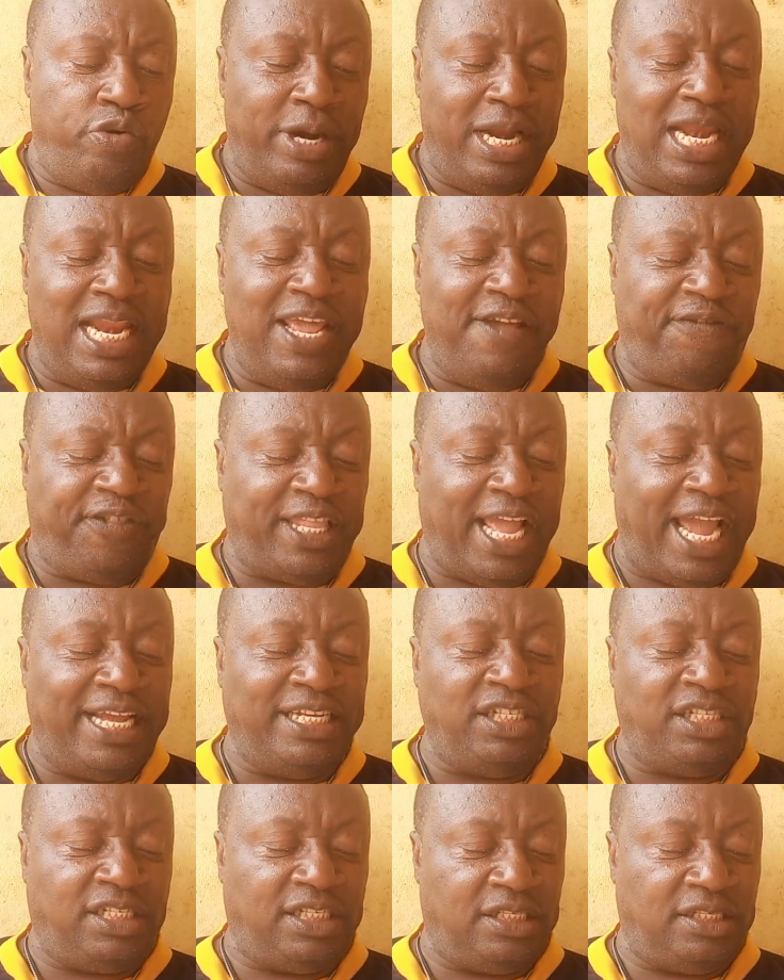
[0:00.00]
relieve
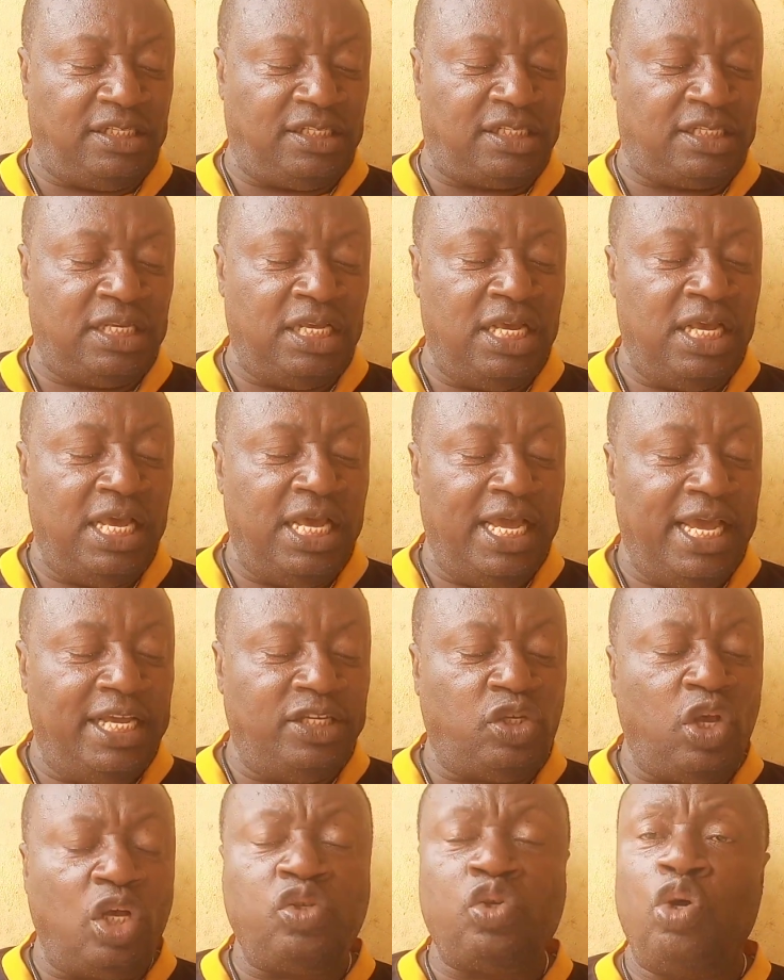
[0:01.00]
tensions.
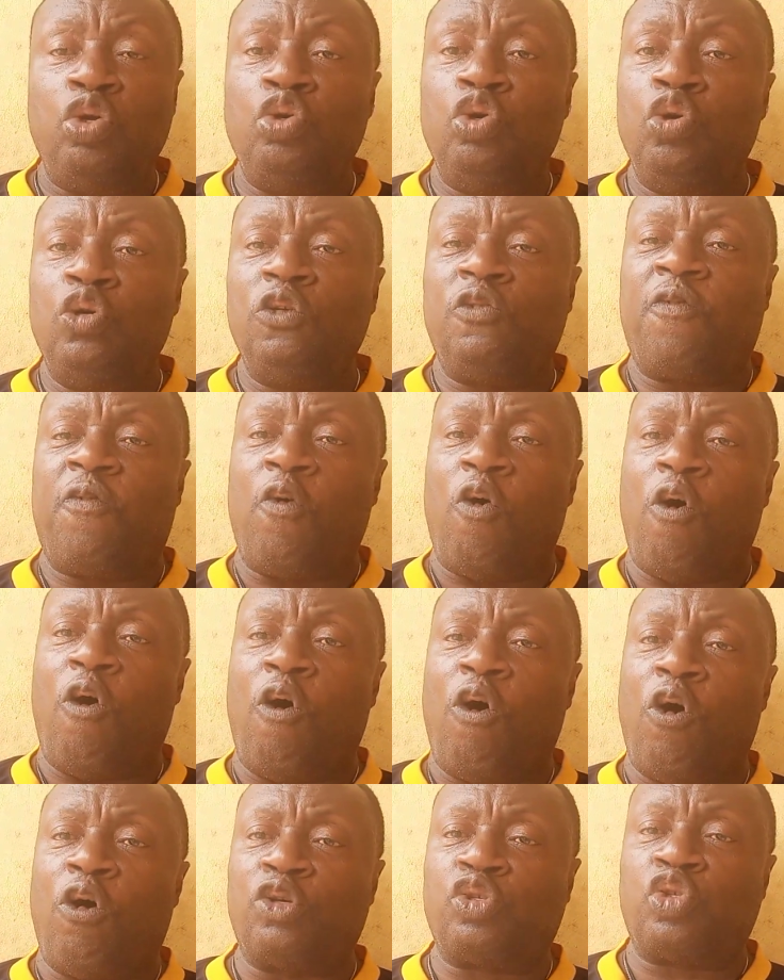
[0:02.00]
It's also used
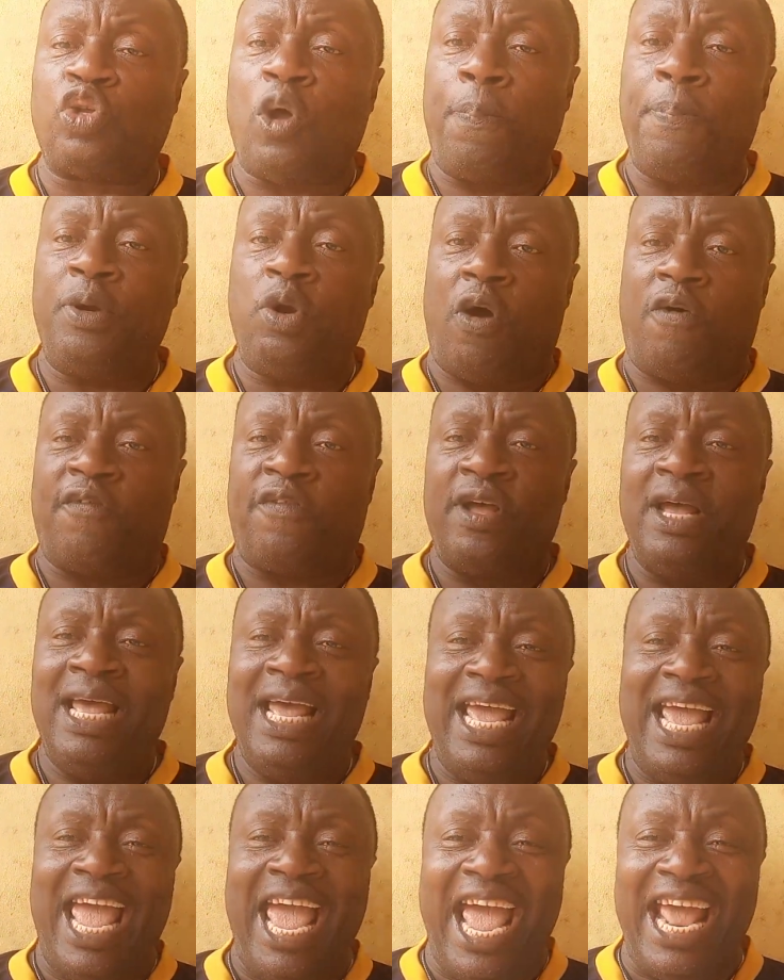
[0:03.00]
for stopping of
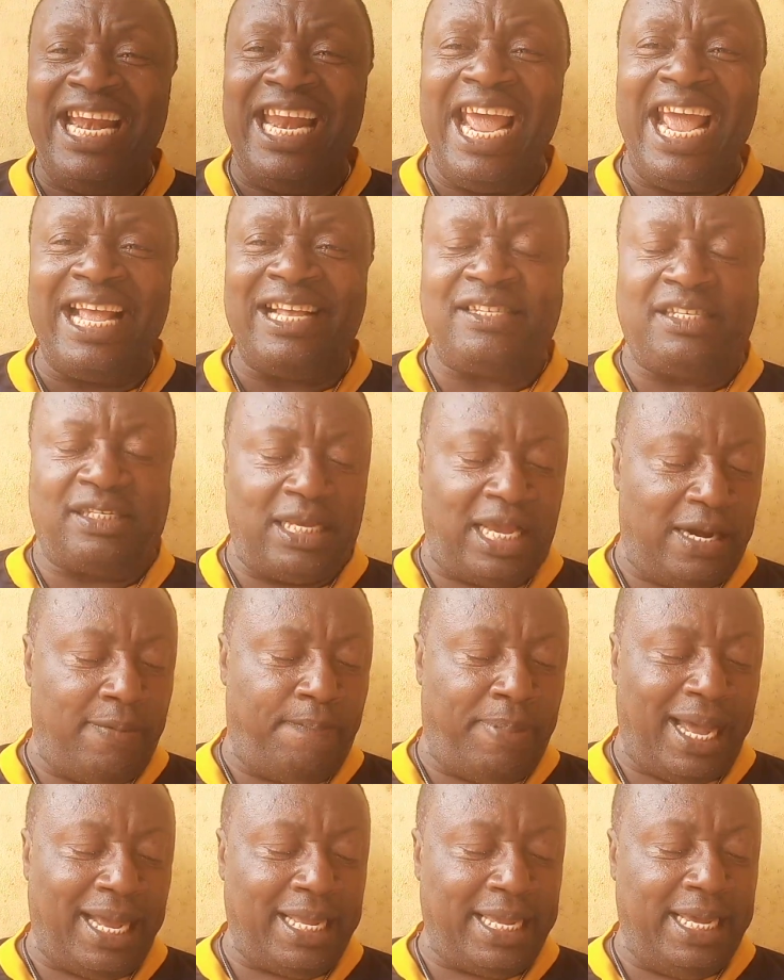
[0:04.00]
headaches and
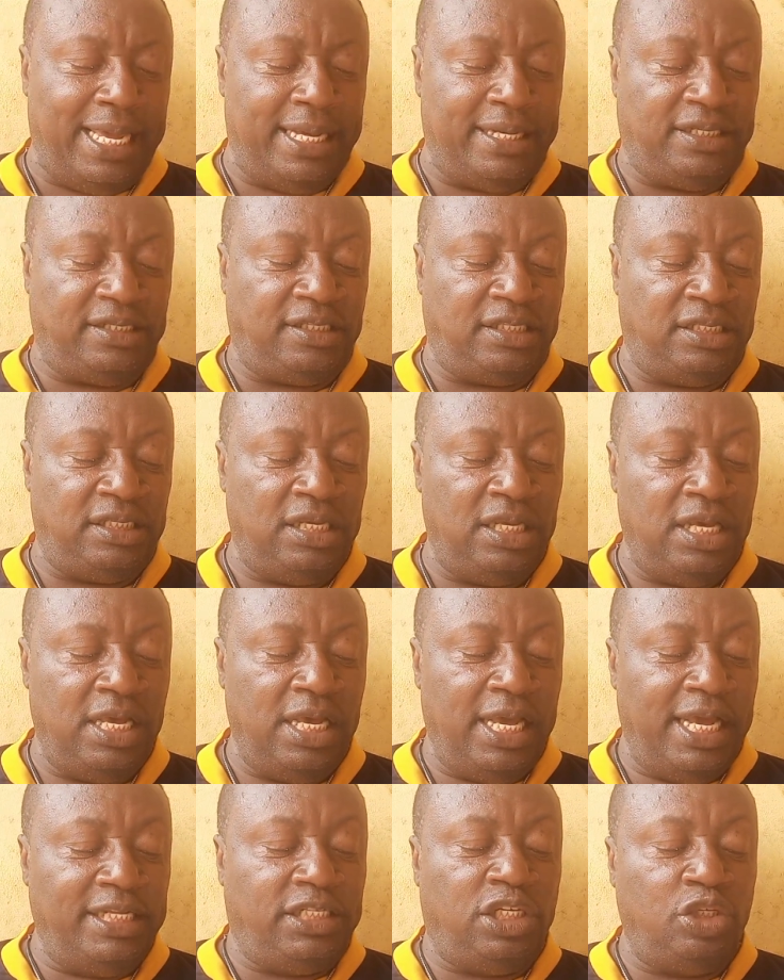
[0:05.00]
backaches.
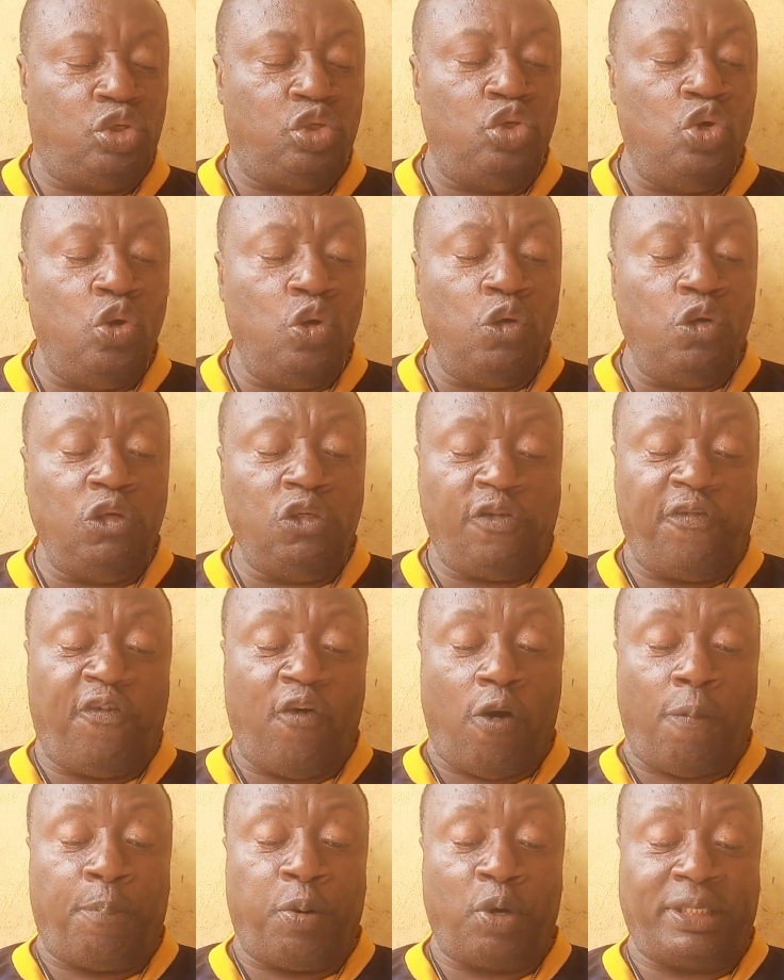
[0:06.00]
It is used
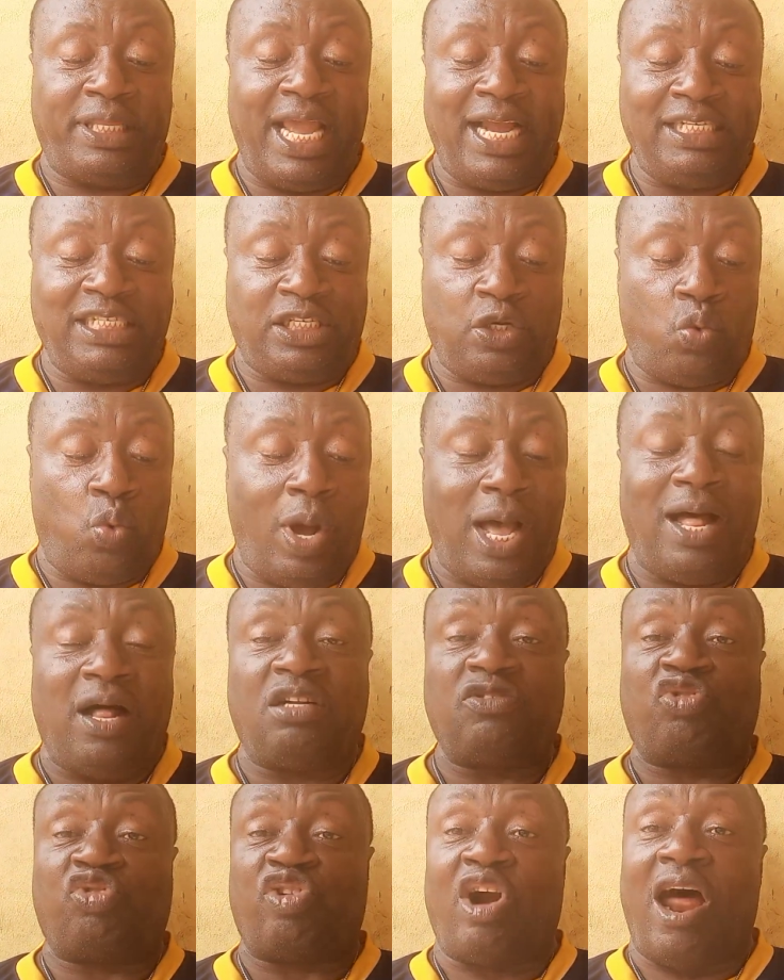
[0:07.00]
for protection
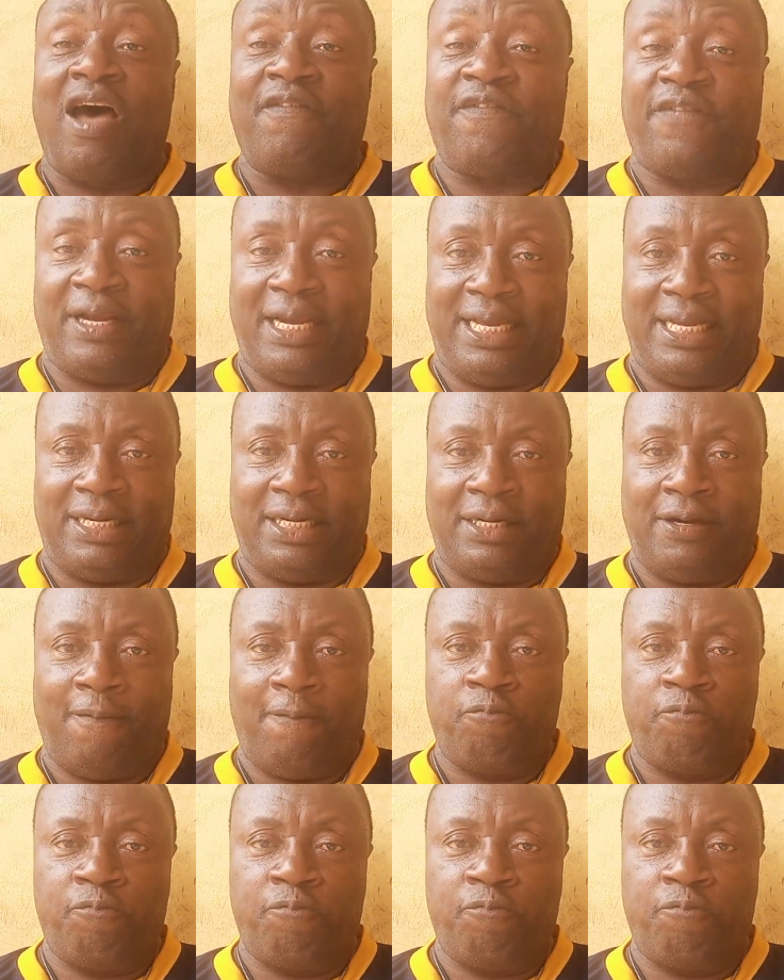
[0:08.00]
while traveling.